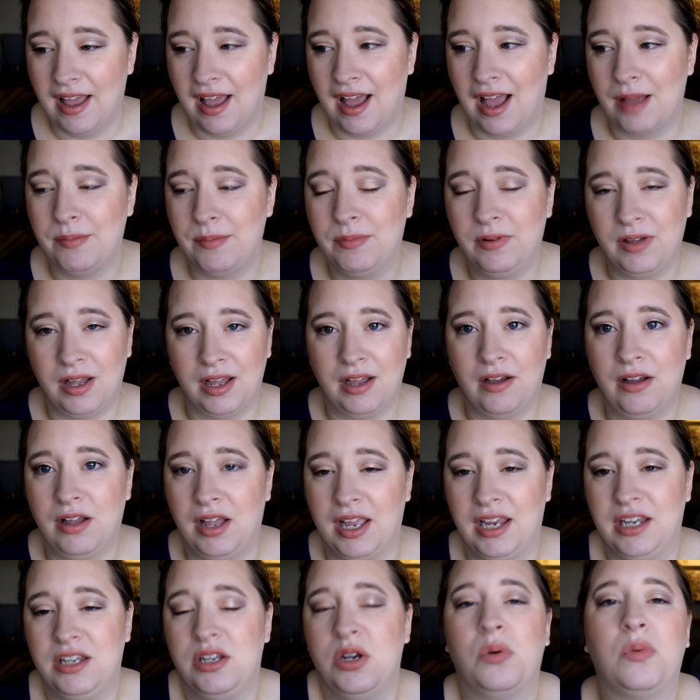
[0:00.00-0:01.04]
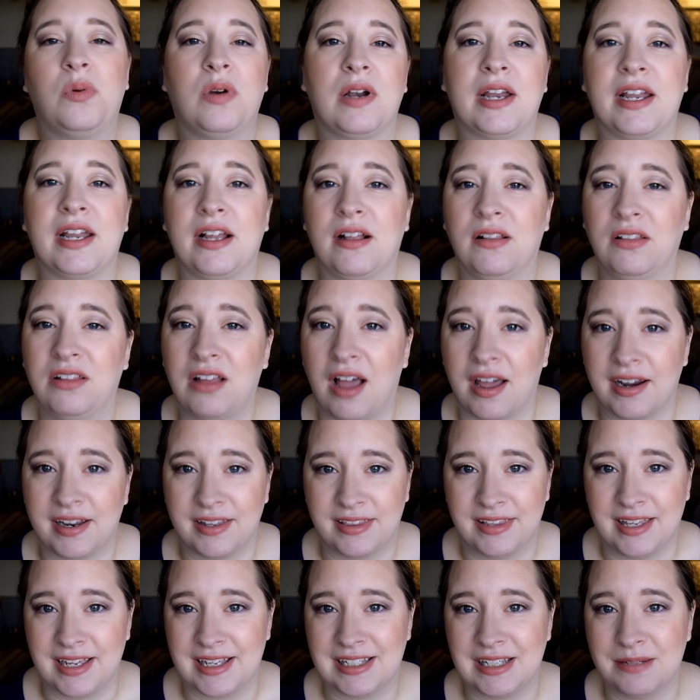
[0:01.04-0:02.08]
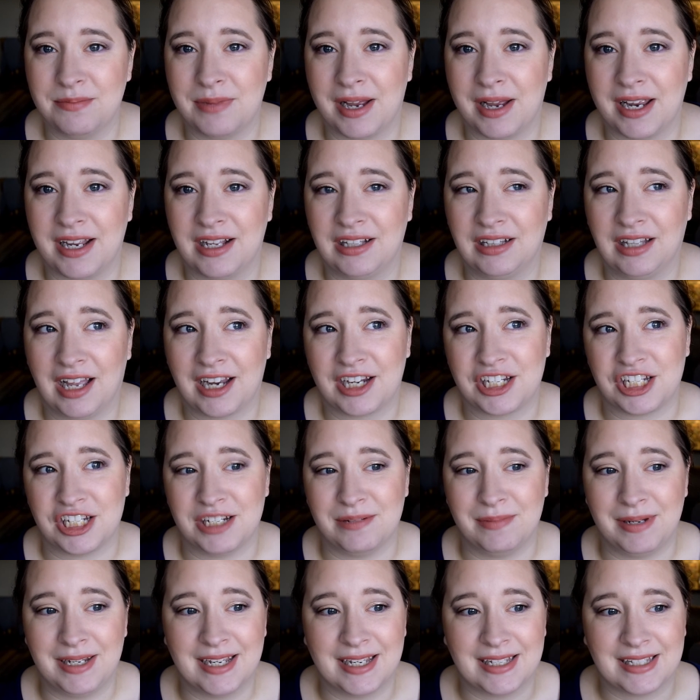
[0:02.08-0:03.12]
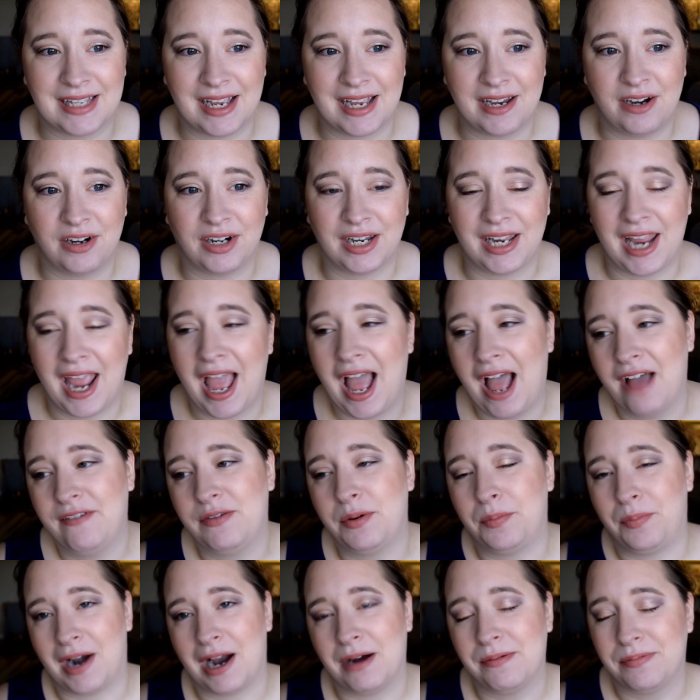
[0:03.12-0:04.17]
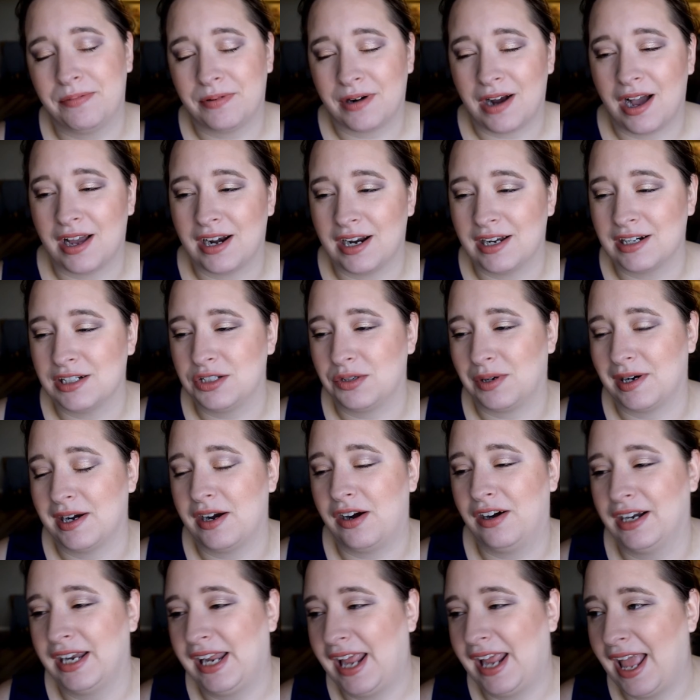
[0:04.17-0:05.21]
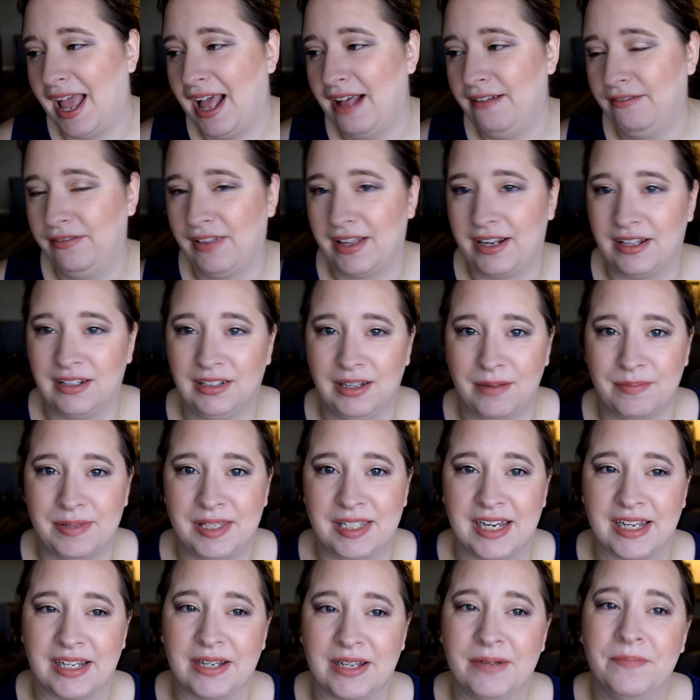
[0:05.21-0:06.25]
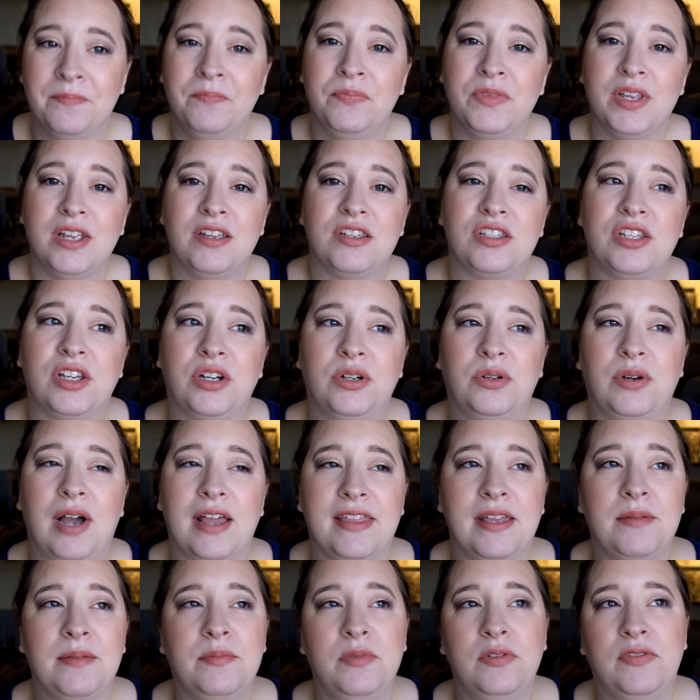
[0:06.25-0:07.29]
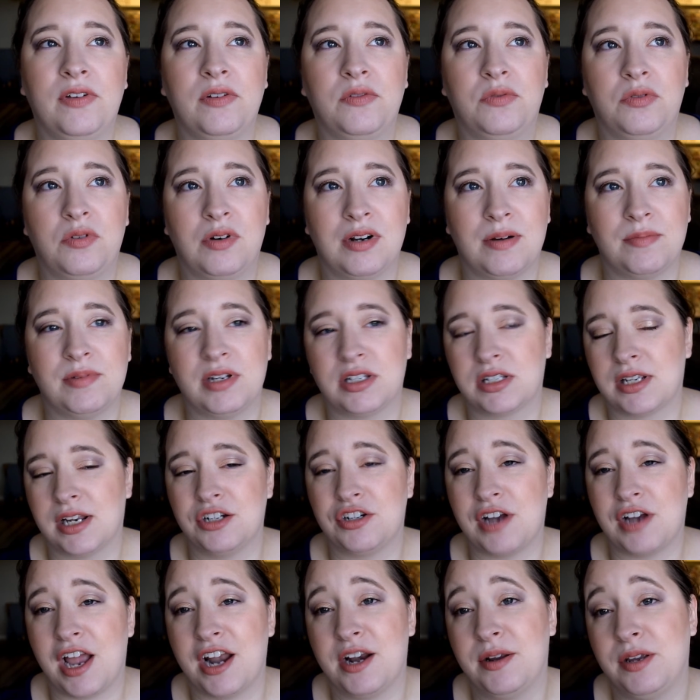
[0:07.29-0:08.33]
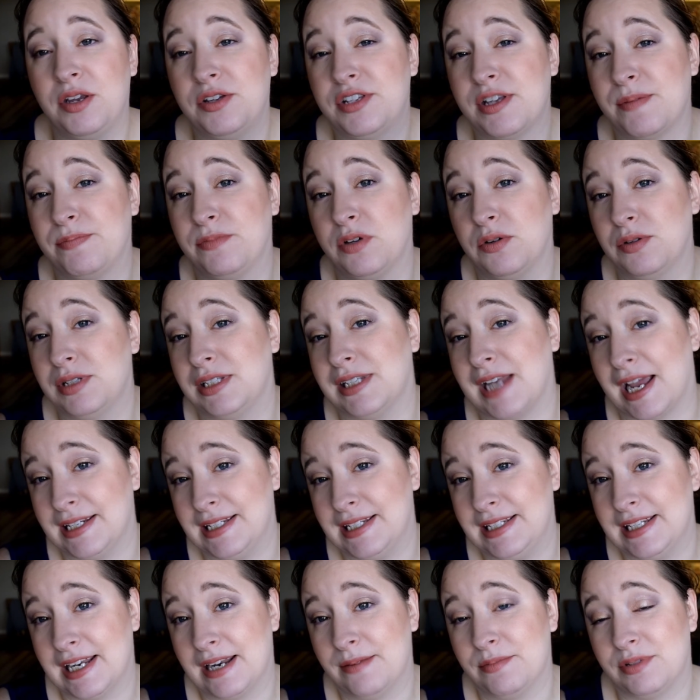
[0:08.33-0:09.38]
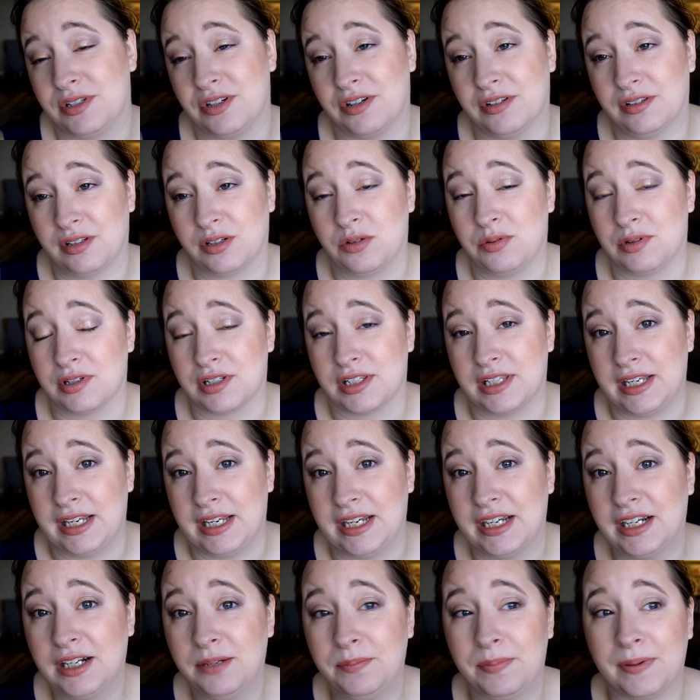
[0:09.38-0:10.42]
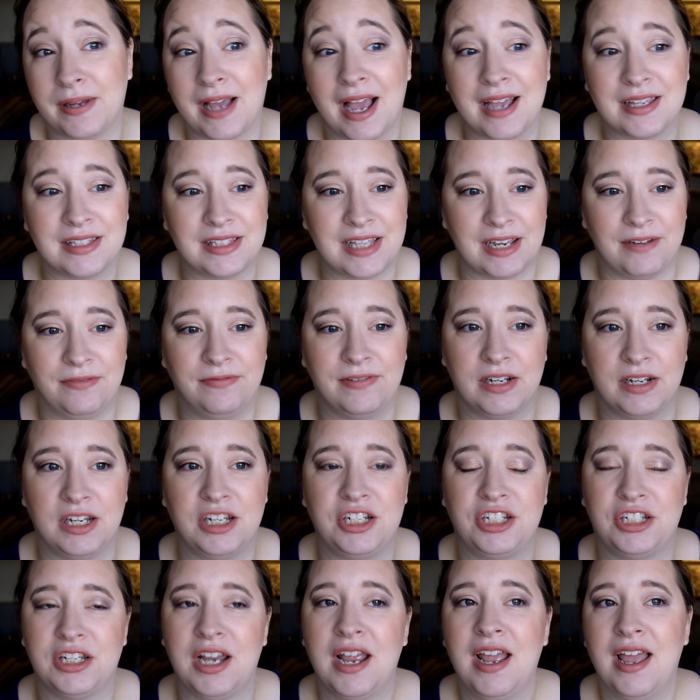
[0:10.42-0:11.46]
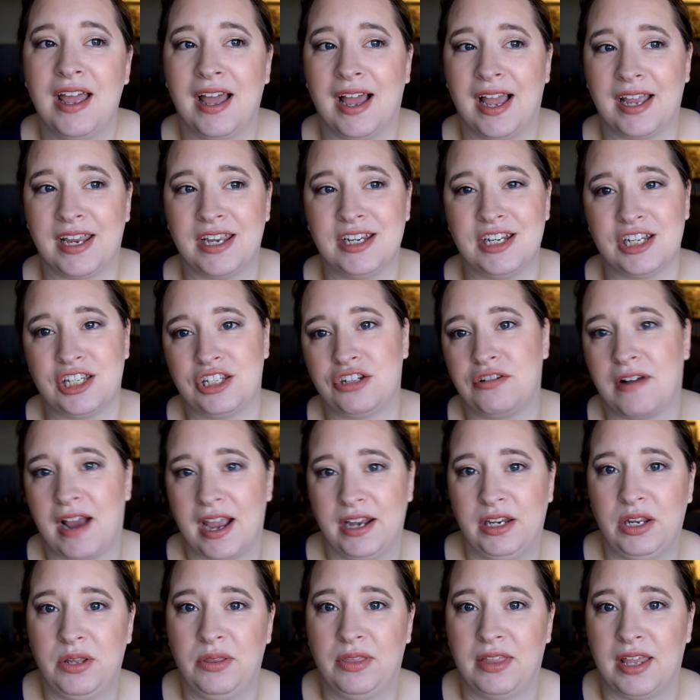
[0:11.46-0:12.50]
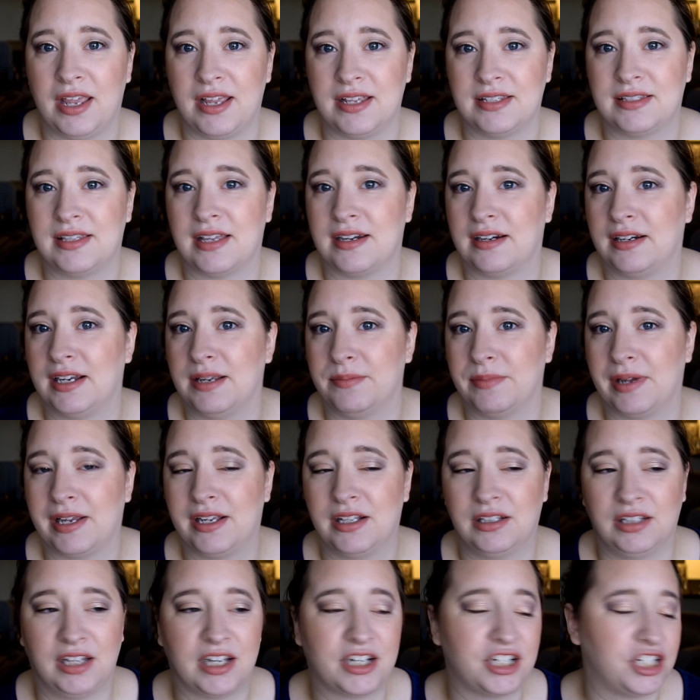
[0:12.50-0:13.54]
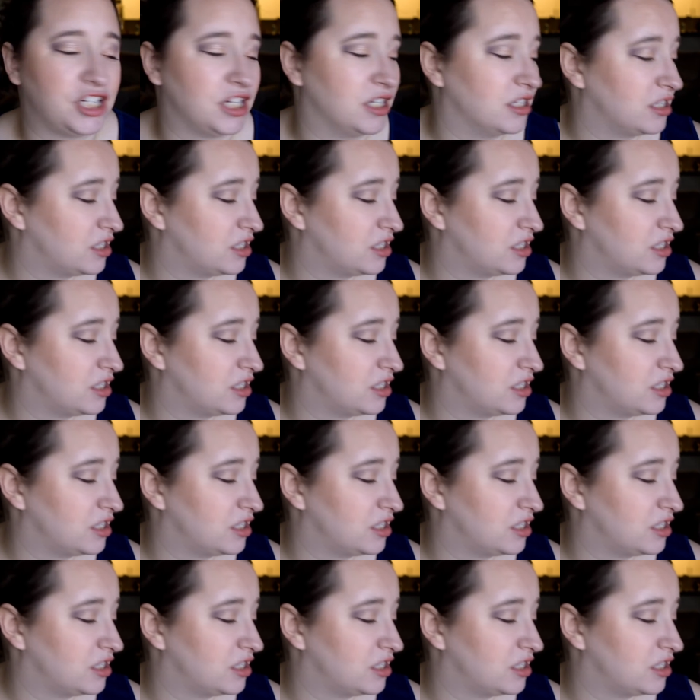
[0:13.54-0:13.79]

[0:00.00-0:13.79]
I'm ignoring a lot of things in my collection because I already have a brow product or I already have like a lipstick. So I think moving forward I'm just going to try to use up those 19 items during the course of the year, but as they finish I can just try new things that are in my collection.